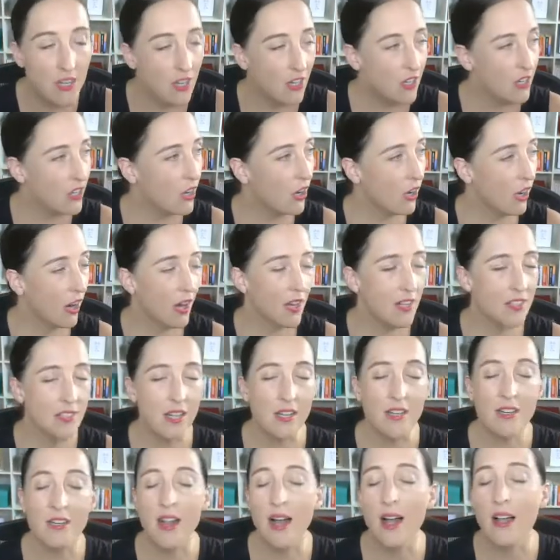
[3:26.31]
You guys
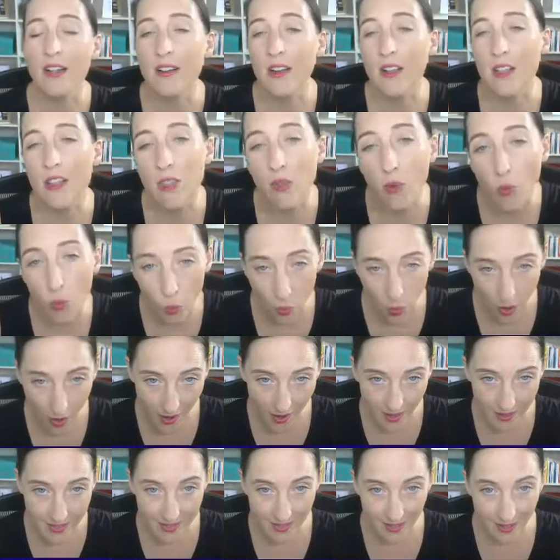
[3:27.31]
are none the
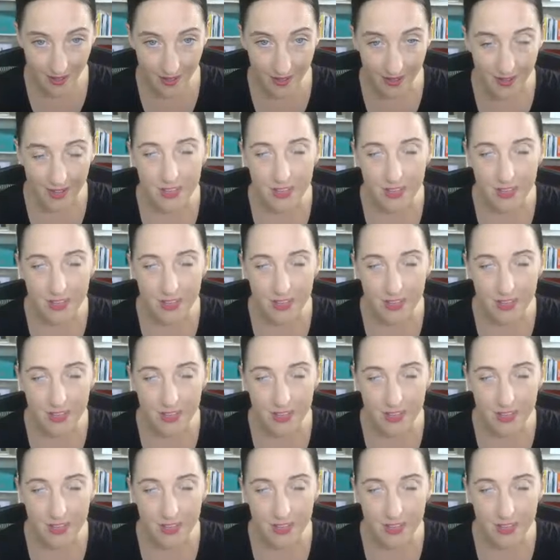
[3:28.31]
wiser.